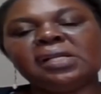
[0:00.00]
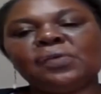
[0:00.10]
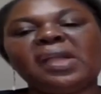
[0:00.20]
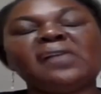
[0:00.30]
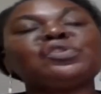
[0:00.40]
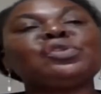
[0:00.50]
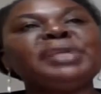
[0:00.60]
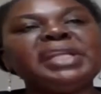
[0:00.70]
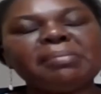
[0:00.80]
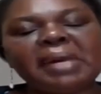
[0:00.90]
We have to
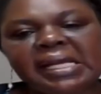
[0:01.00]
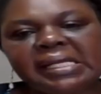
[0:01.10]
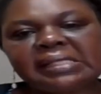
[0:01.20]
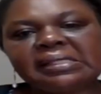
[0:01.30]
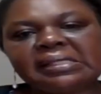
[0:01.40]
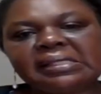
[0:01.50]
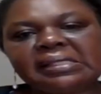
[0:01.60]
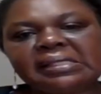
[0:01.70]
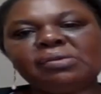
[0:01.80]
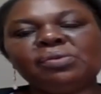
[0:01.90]
minimize
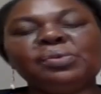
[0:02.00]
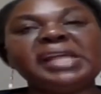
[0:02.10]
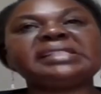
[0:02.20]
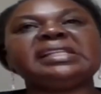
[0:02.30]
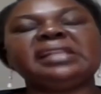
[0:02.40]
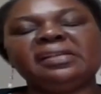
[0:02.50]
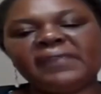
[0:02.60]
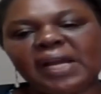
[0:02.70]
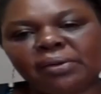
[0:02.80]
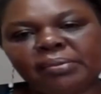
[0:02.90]
waste in the
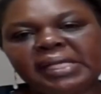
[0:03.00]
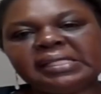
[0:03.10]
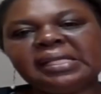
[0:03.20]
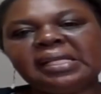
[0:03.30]
environment.